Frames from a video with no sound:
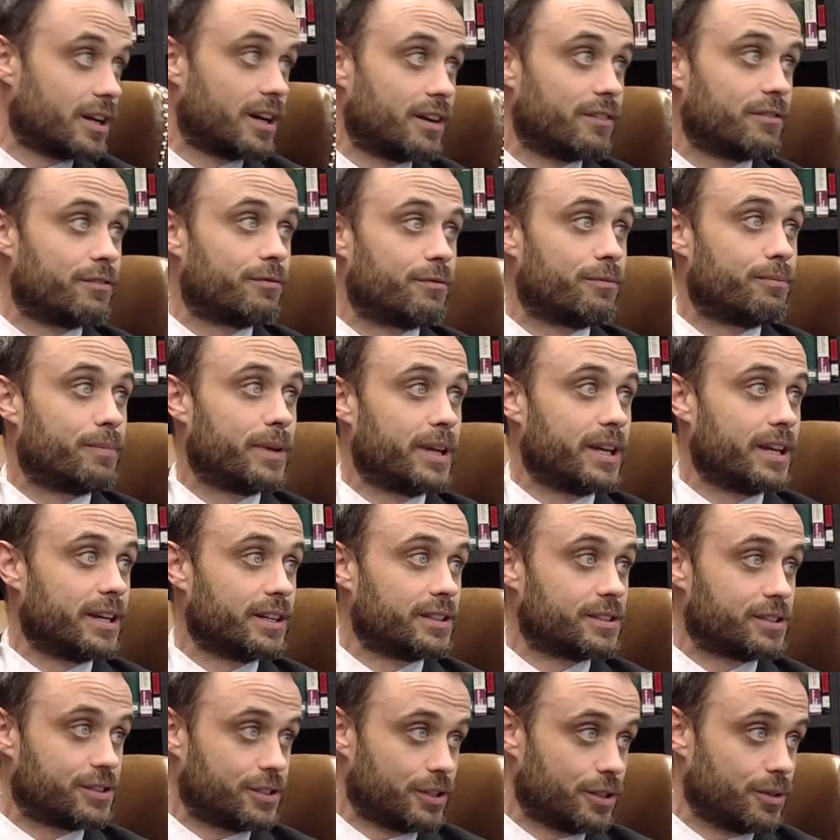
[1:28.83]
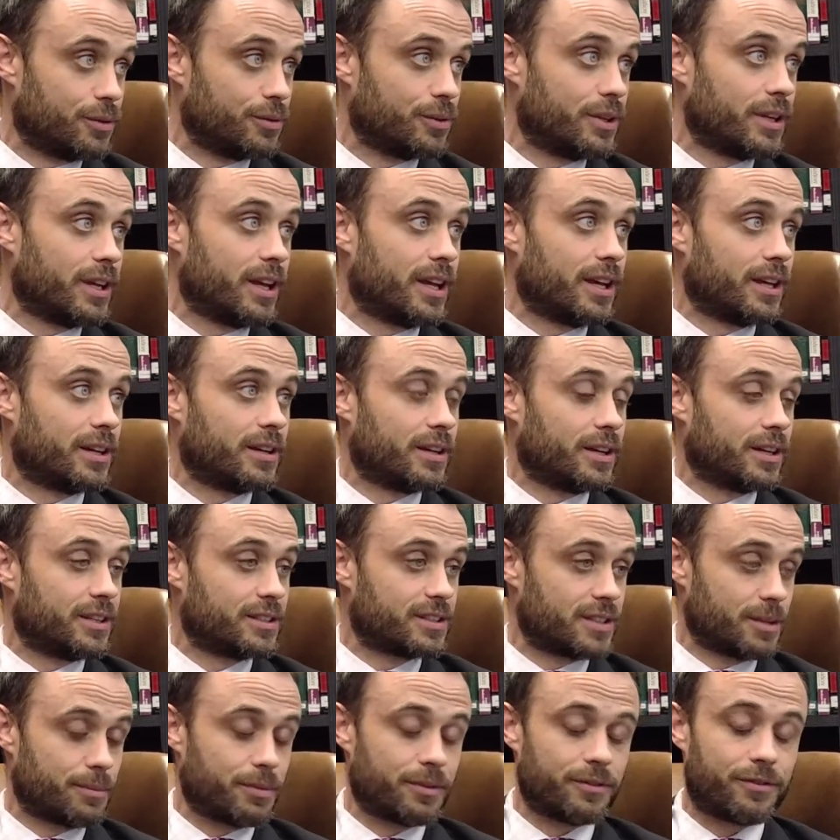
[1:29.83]
of being sued in a
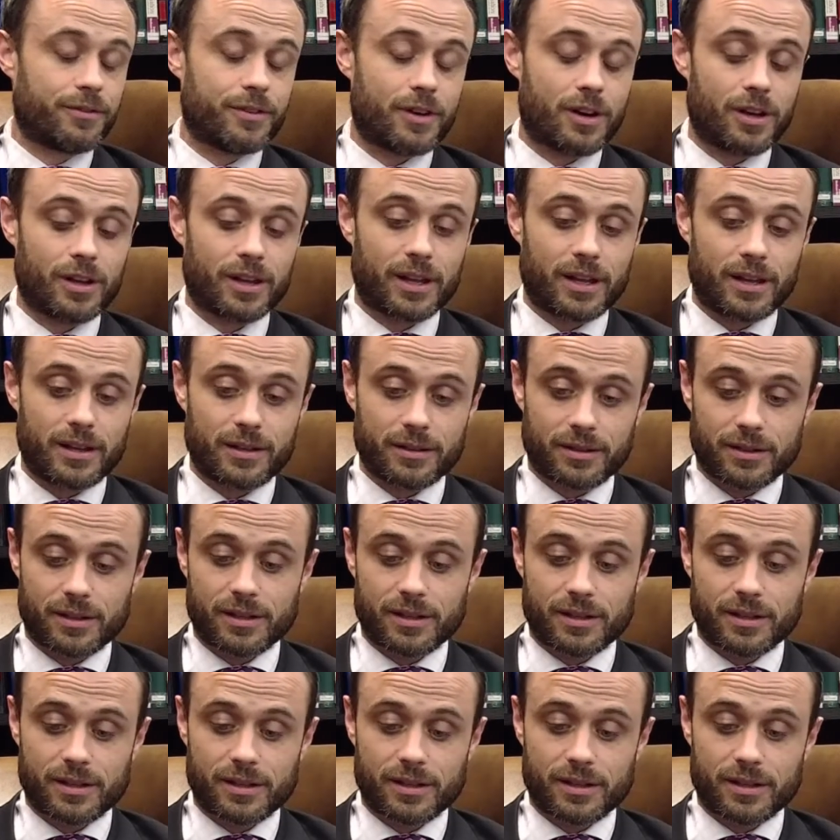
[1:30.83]
slip and fall